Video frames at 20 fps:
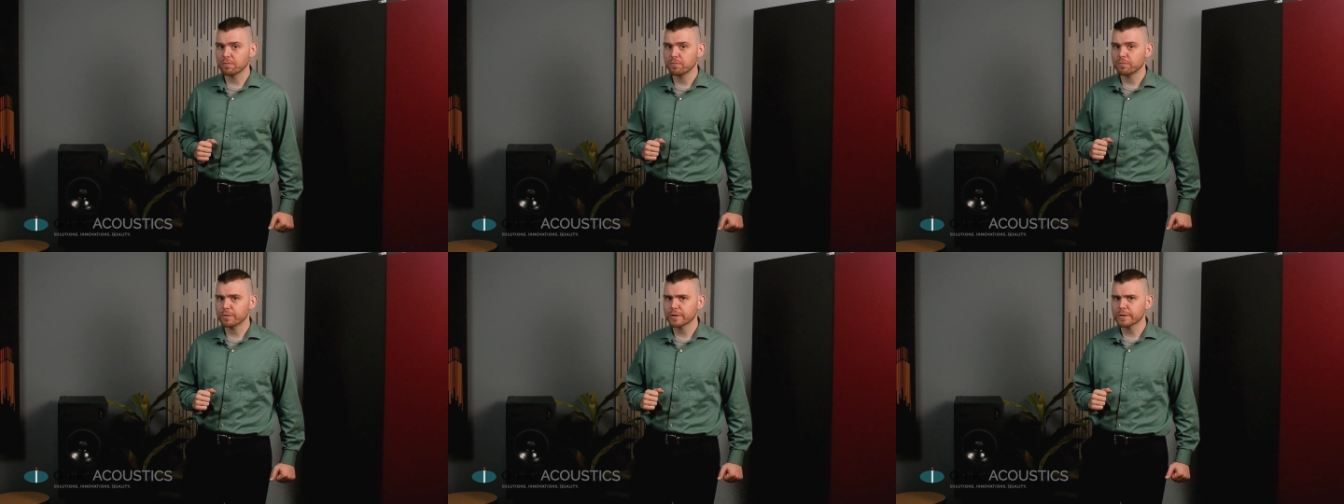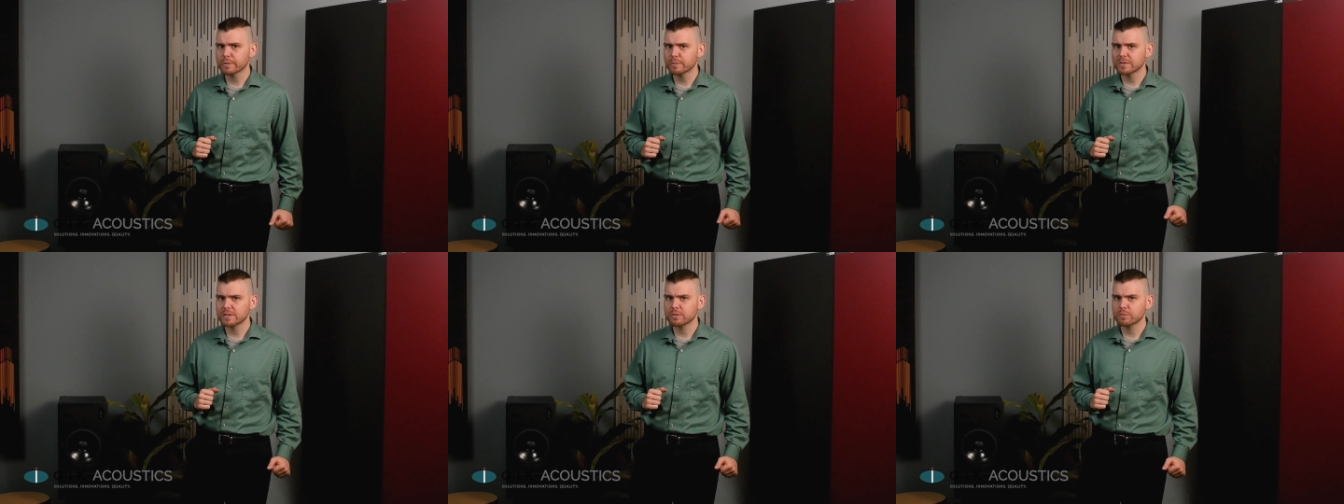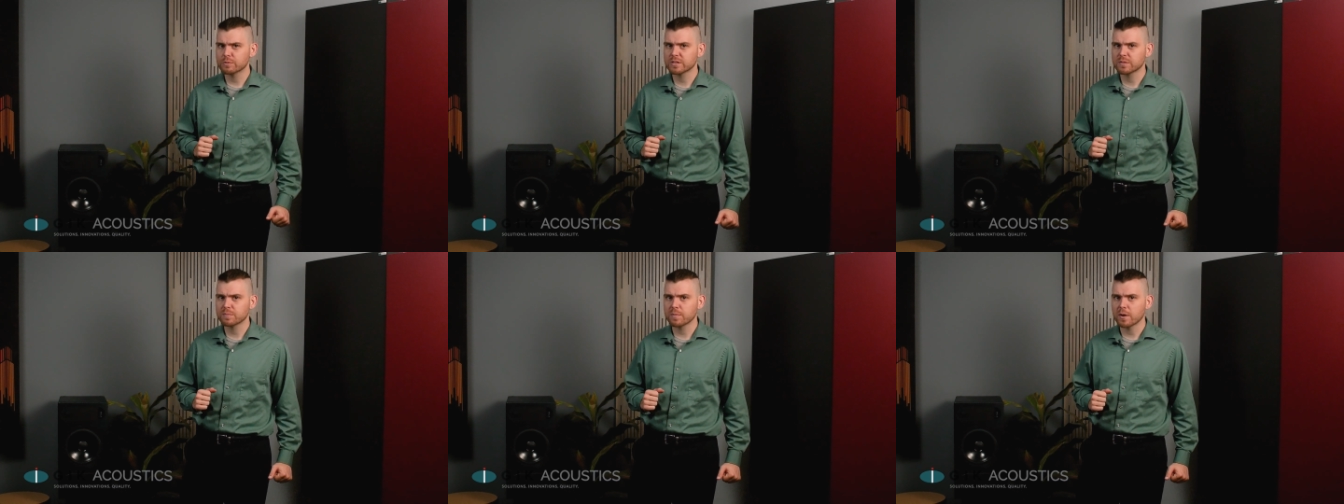frequency
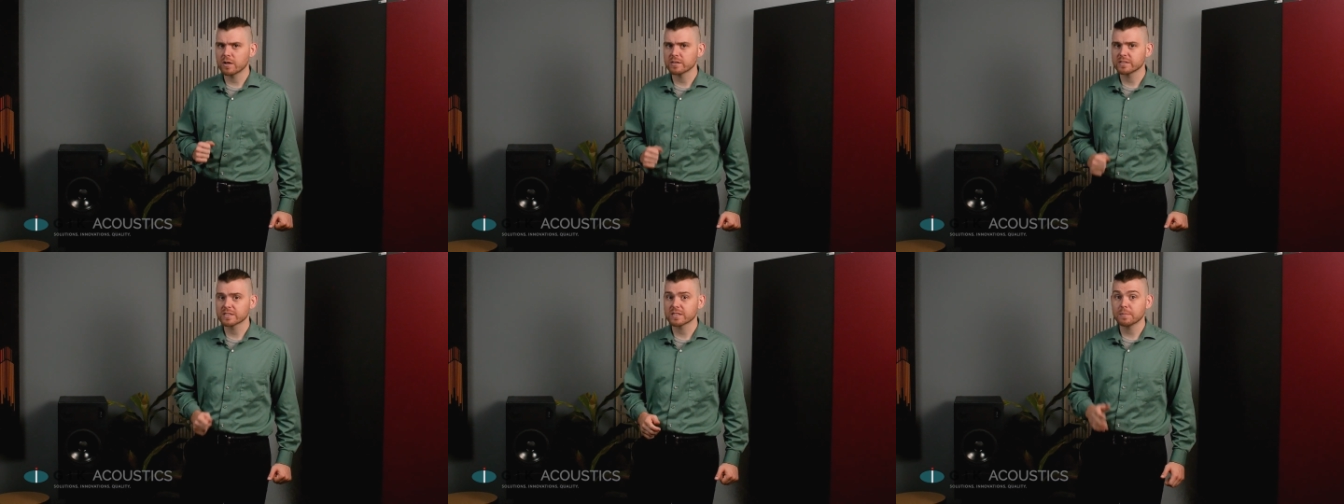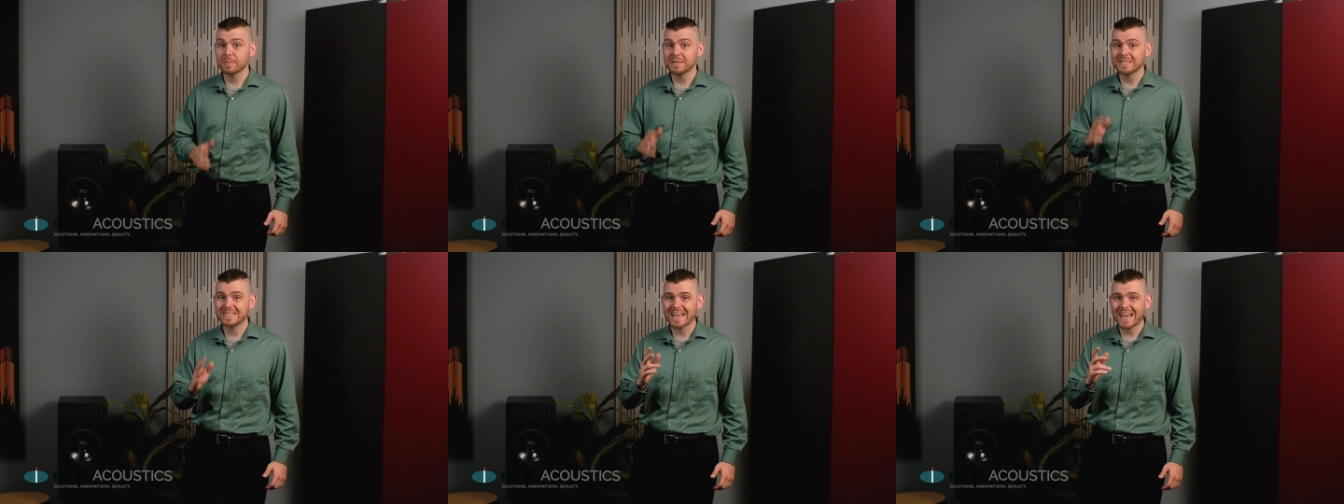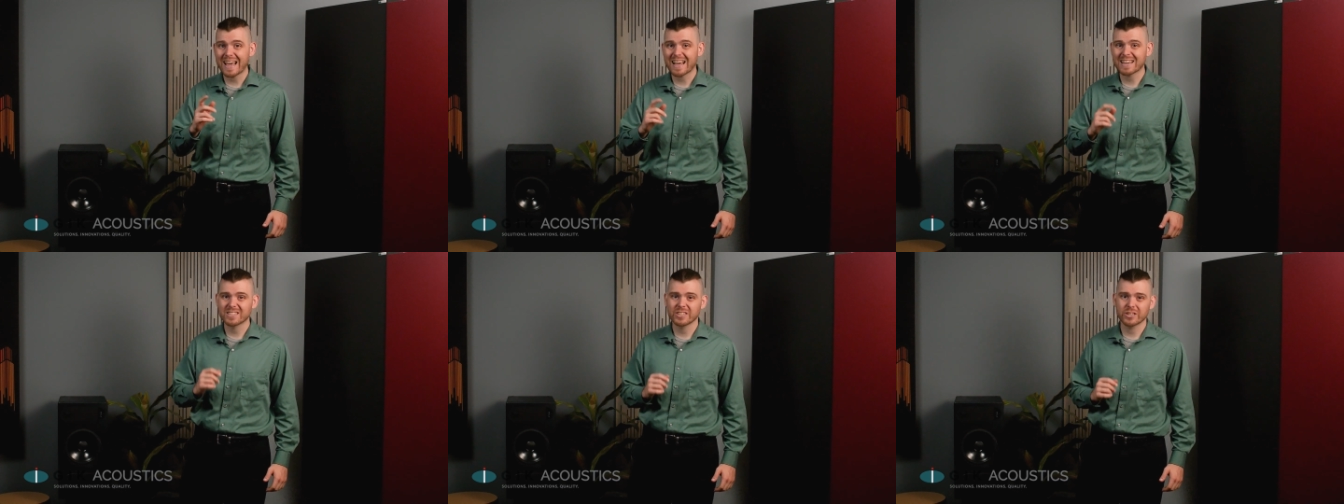response can be
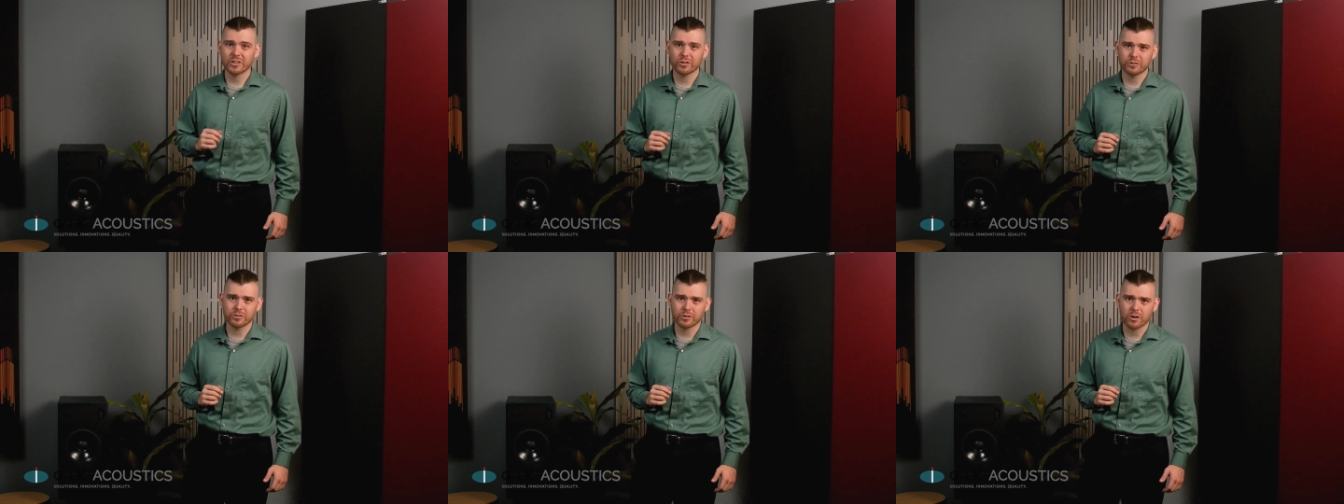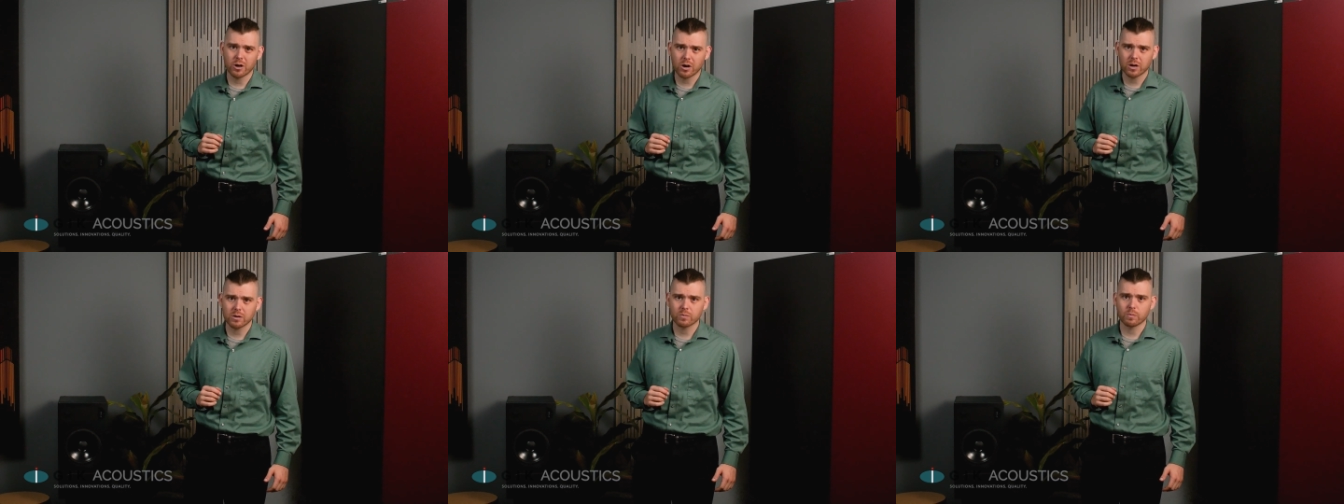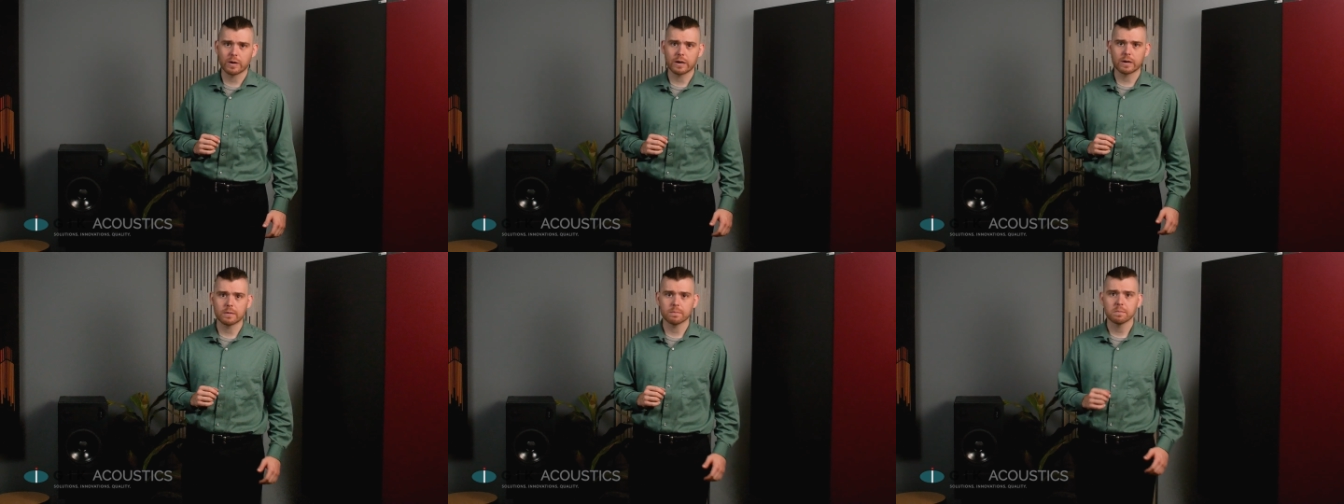taxing on your
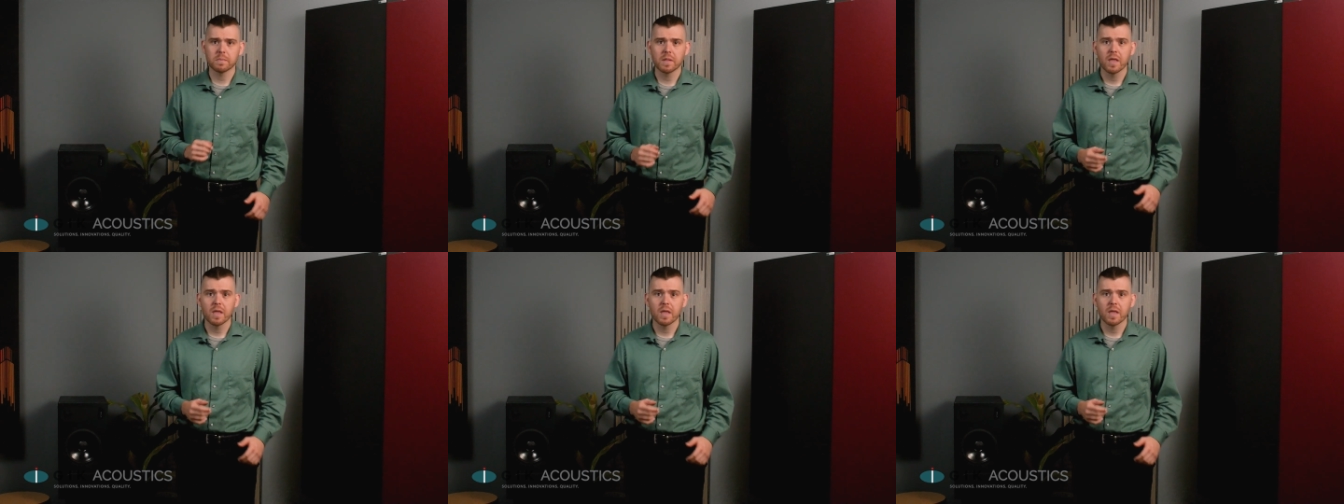hardware.